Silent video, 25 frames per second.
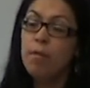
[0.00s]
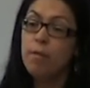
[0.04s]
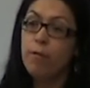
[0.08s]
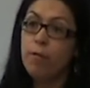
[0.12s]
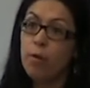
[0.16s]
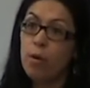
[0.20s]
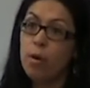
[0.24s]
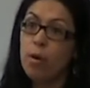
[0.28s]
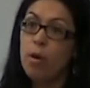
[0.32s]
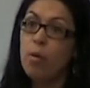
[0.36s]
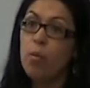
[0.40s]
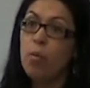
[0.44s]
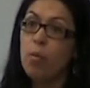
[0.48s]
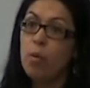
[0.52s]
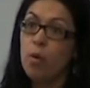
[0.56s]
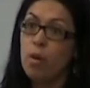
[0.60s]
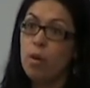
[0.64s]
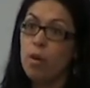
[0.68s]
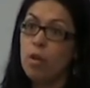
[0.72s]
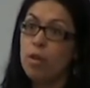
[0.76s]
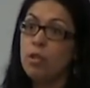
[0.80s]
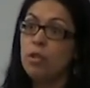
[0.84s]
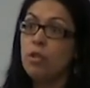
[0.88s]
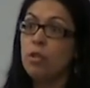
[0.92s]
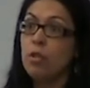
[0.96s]
for
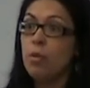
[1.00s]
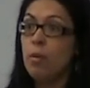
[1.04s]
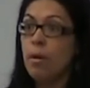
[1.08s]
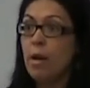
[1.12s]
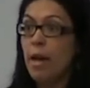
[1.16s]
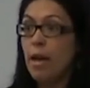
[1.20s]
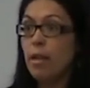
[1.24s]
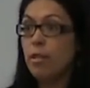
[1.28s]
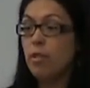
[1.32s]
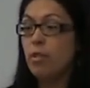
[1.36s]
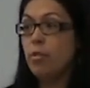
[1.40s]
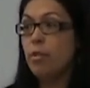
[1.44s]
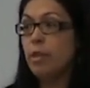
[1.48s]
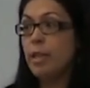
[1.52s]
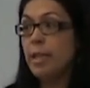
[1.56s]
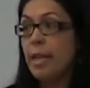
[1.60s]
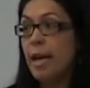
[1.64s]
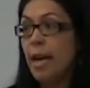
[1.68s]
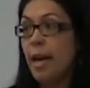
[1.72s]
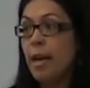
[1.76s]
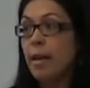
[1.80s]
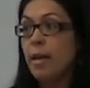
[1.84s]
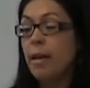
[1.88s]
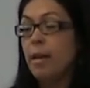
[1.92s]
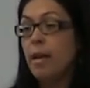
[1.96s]
workers who are entering
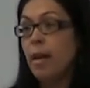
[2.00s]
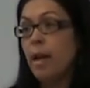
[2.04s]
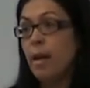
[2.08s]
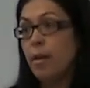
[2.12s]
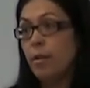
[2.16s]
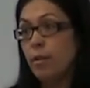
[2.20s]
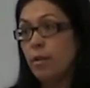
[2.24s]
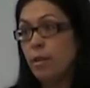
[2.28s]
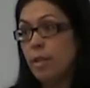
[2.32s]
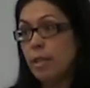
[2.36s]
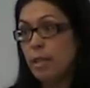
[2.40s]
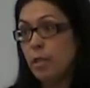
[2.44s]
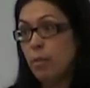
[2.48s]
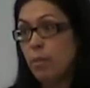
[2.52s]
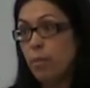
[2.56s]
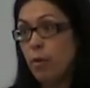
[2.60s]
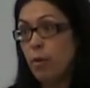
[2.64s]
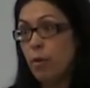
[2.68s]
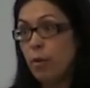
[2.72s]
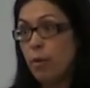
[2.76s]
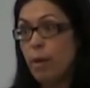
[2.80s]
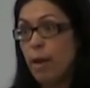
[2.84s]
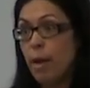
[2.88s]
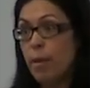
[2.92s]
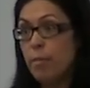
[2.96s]
Canada under these
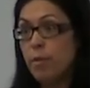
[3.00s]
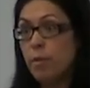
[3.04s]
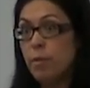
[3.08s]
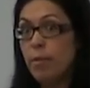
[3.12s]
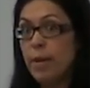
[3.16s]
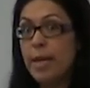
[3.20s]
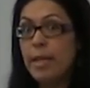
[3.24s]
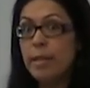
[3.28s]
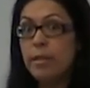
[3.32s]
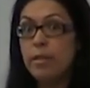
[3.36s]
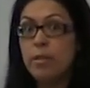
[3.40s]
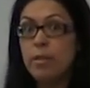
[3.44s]
programs, right?